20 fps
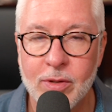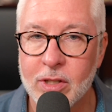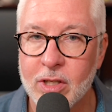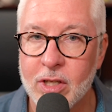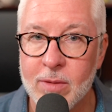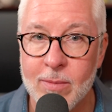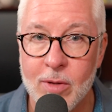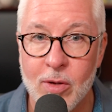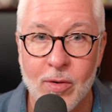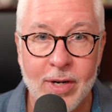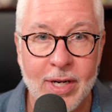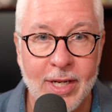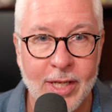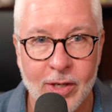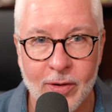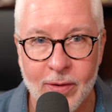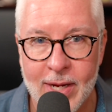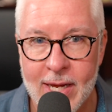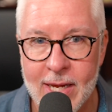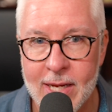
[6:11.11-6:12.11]
the community
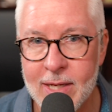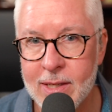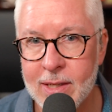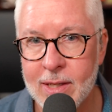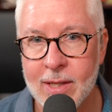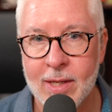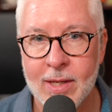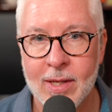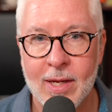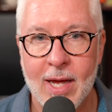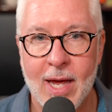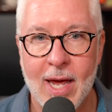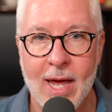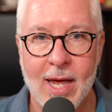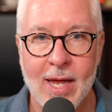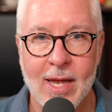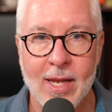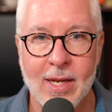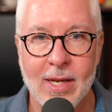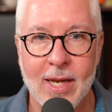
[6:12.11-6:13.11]
you're in,
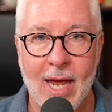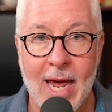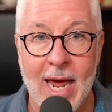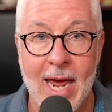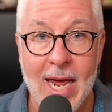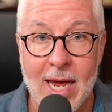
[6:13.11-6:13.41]
and